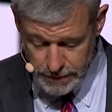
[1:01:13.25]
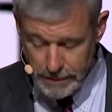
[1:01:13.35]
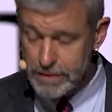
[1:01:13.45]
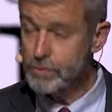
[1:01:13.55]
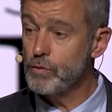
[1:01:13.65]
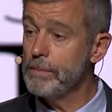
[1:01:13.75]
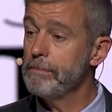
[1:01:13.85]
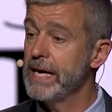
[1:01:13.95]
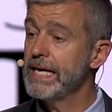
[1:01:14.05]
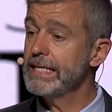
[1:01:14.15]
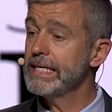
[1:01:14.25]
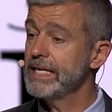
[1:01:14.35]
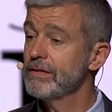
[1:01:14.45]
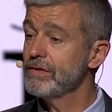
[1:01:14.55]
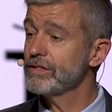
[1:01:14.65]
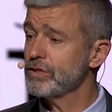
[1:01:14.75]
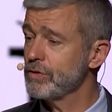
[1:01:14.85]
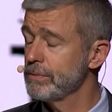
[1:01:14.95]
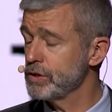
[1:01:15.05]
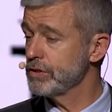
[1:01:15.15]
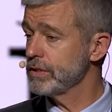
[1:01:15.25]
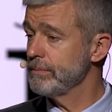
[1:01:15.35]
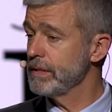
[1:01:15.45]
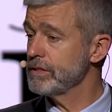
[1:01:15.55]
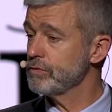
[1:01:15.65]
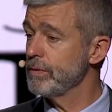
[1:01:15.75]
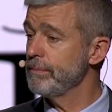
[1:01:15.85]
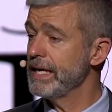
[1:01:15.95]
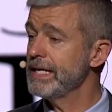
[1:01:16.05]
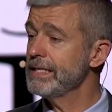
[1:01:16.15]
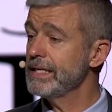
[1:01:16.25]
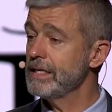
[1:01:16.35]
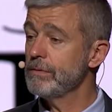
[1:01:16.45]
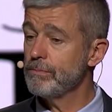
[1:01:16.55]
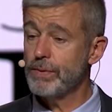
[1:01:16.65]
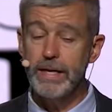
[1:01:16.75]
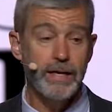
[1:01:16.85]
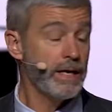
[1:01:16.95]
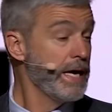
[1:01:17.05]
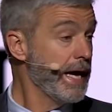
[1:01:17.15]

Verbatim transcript: must remain in the scriptures and must remain in prayer.